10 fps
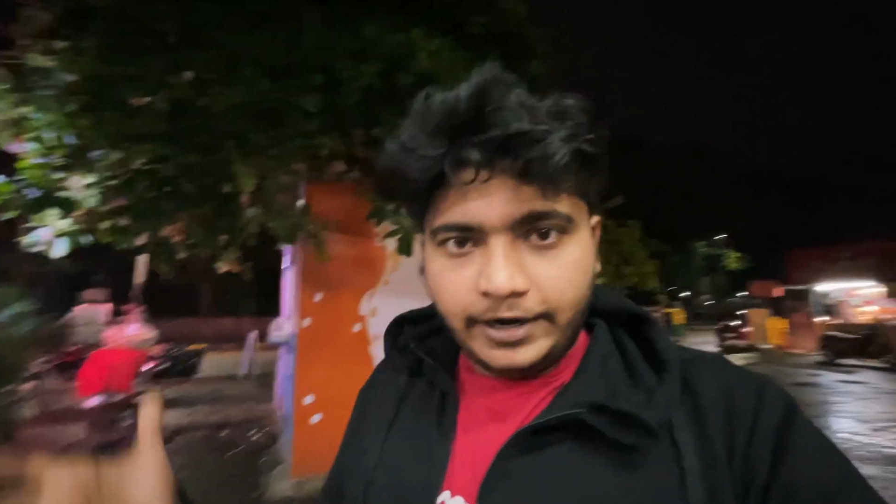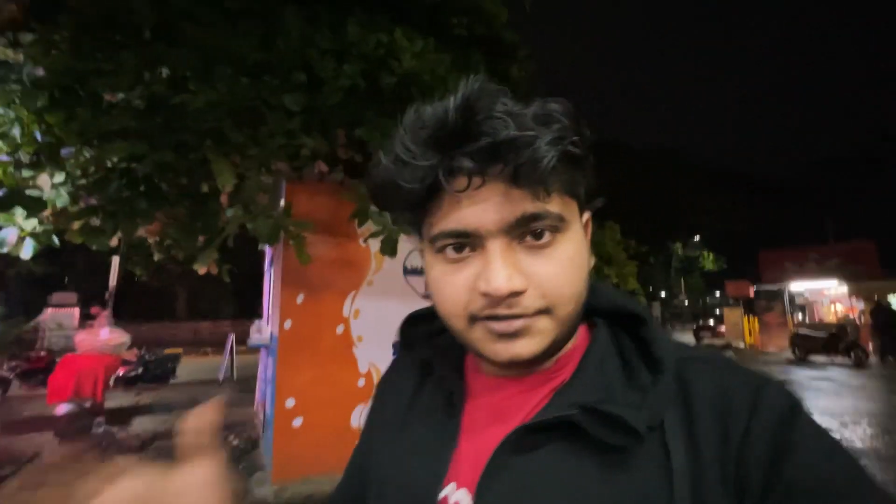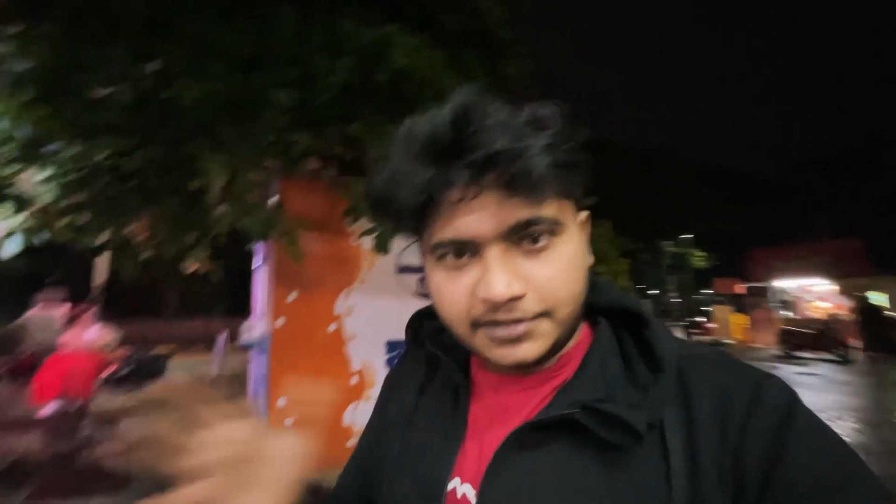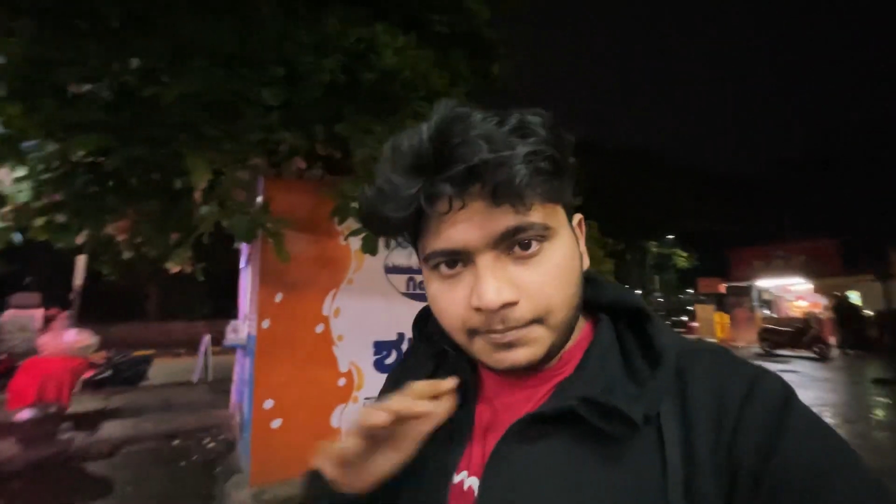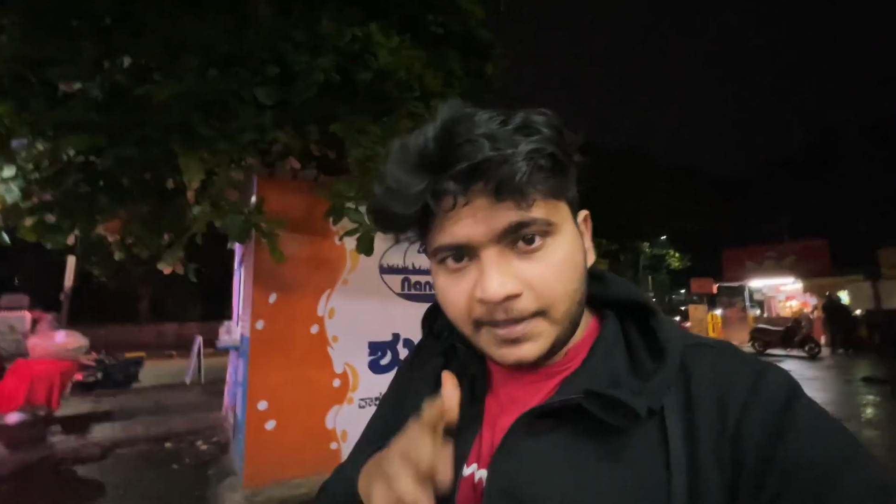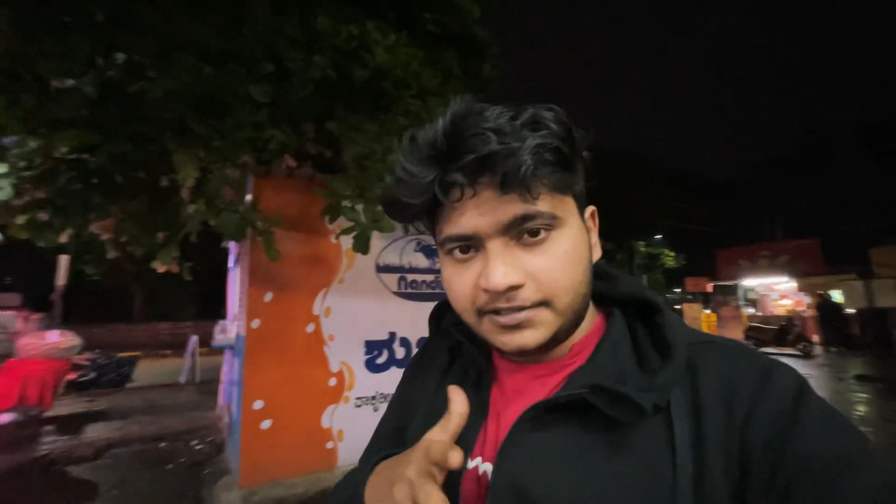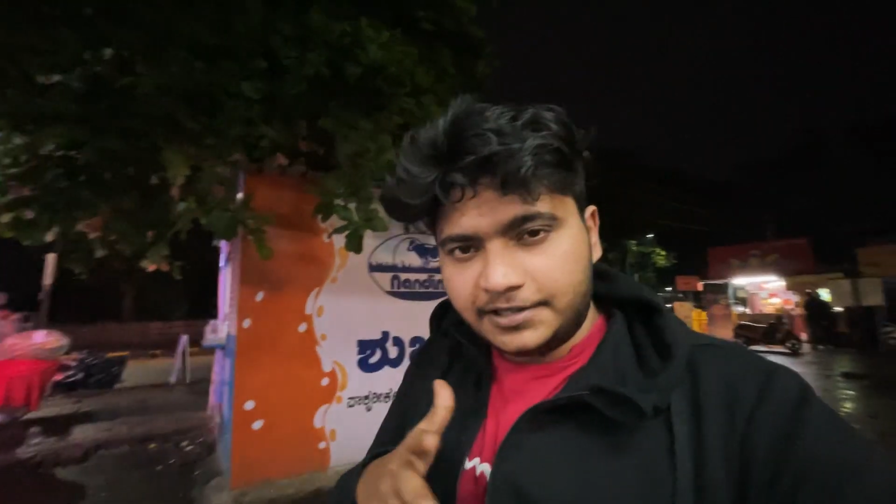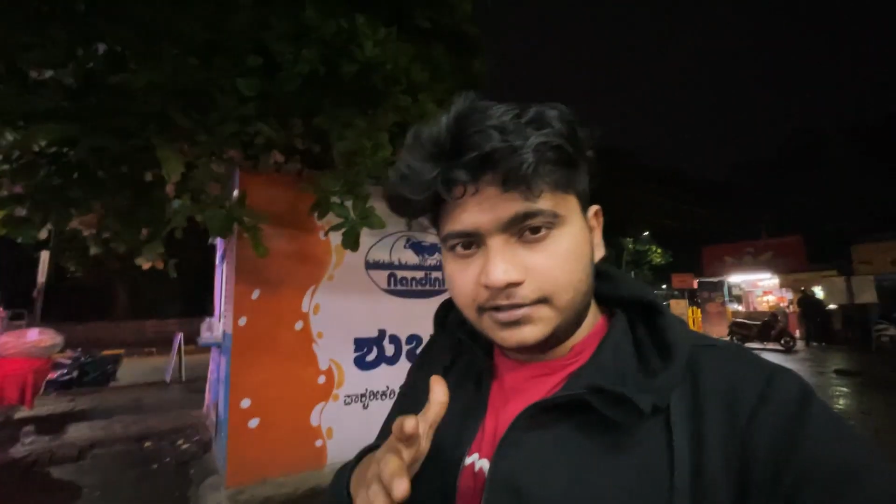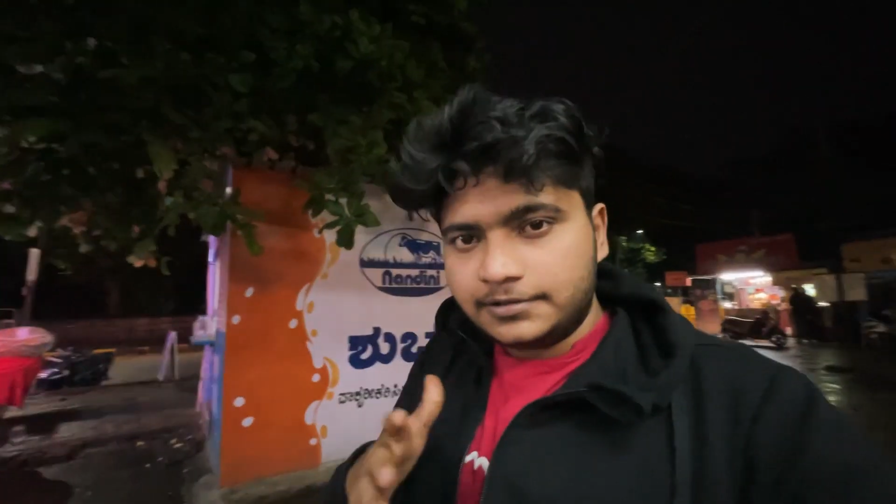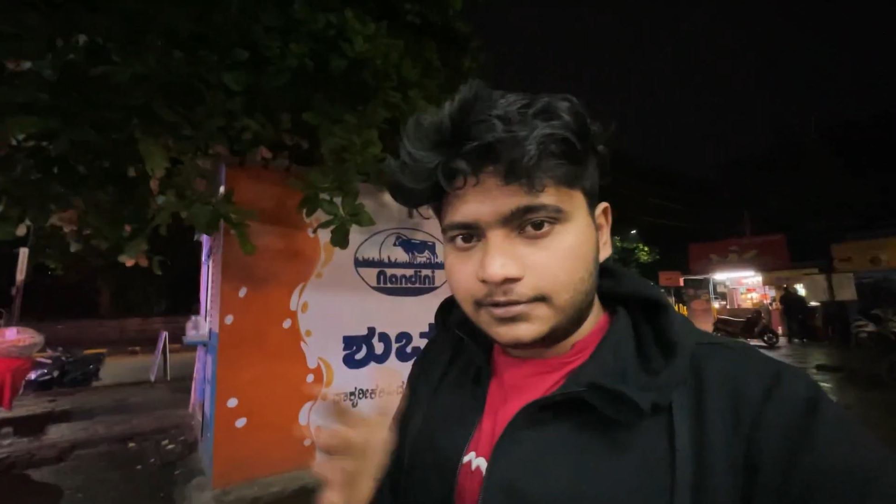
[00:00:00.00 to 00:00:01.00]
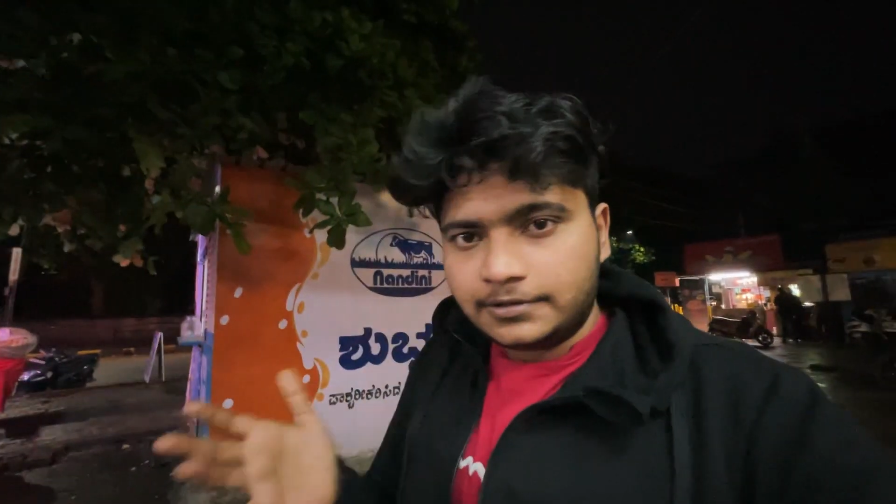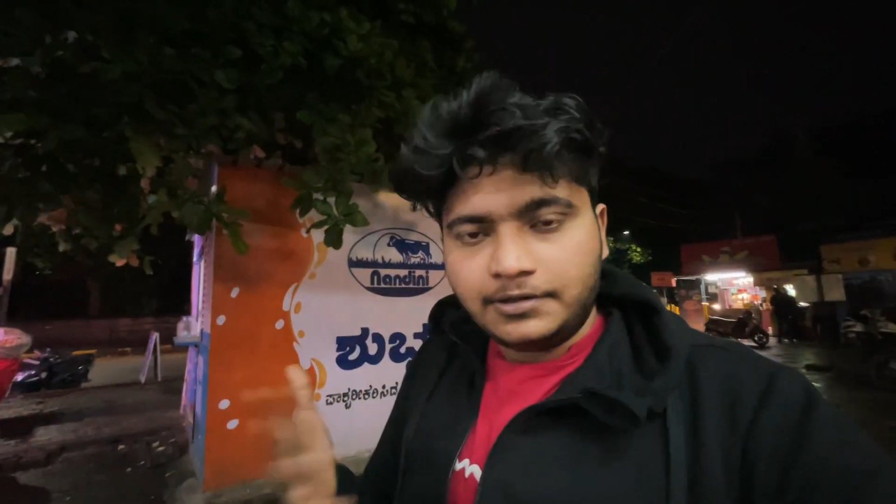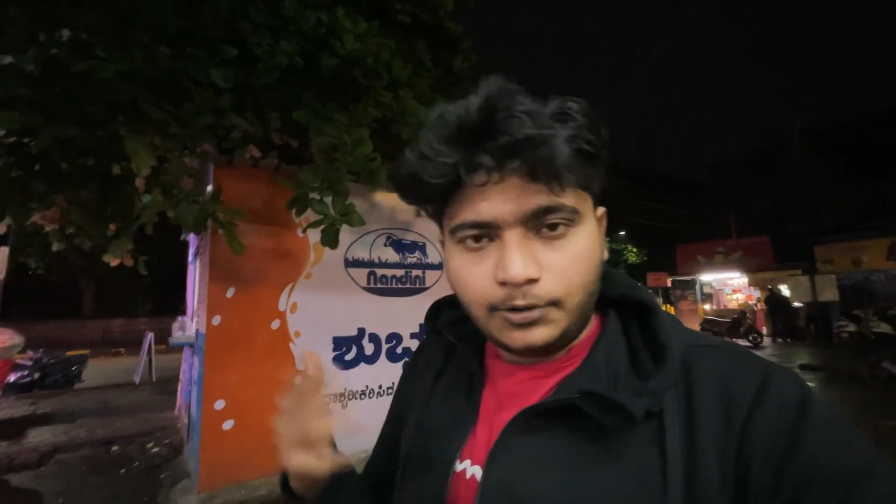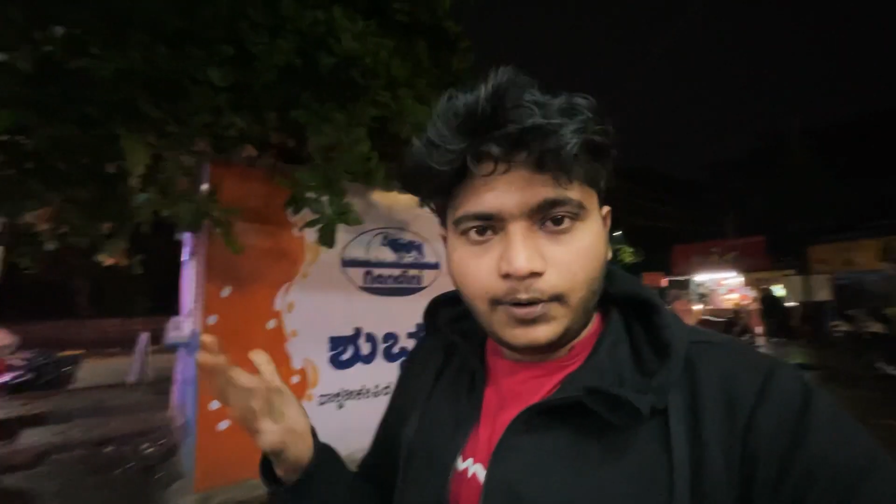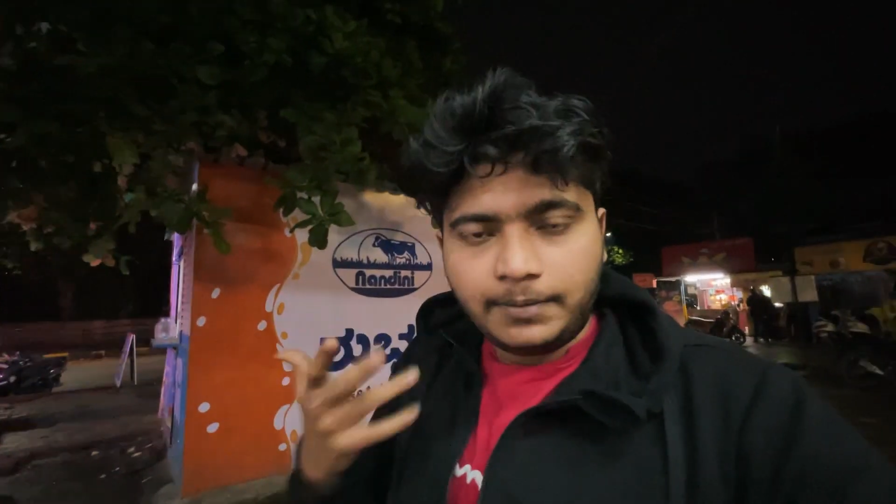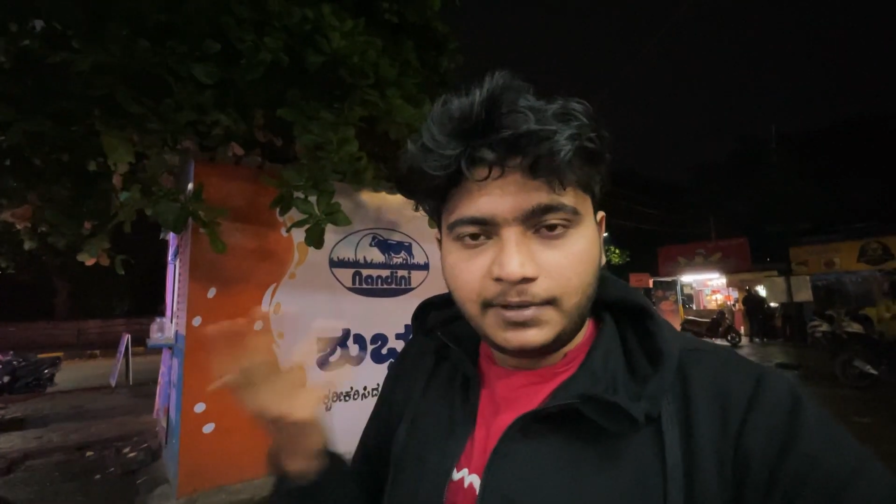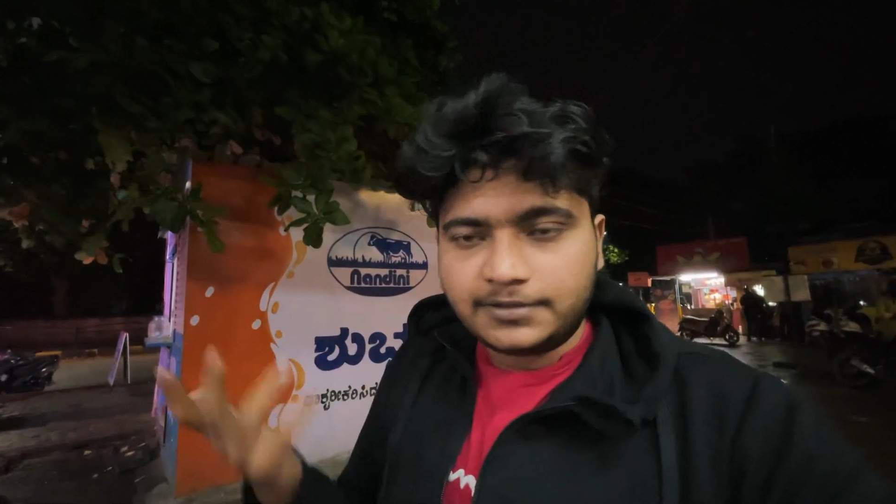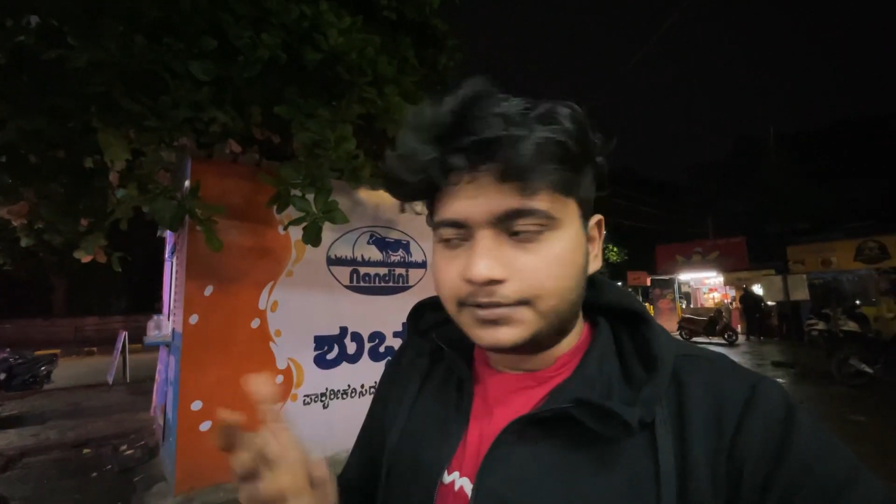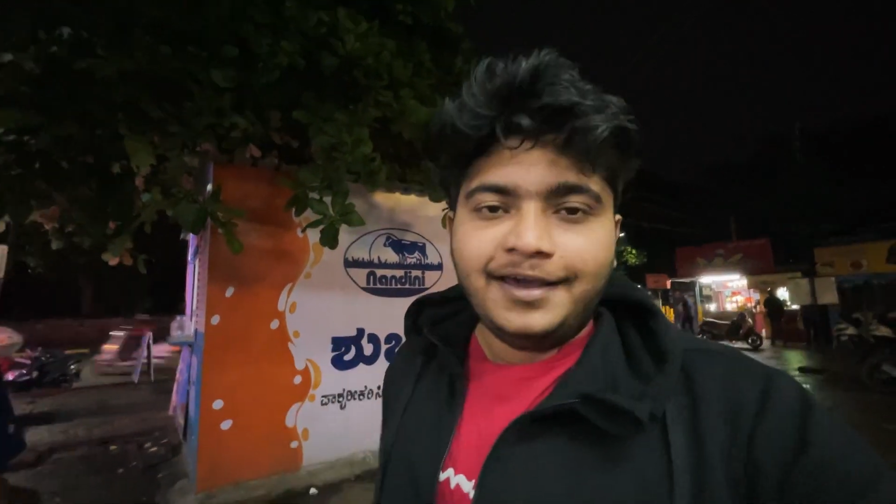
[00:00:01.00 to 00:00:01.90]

Does it make sense? Do I make sense?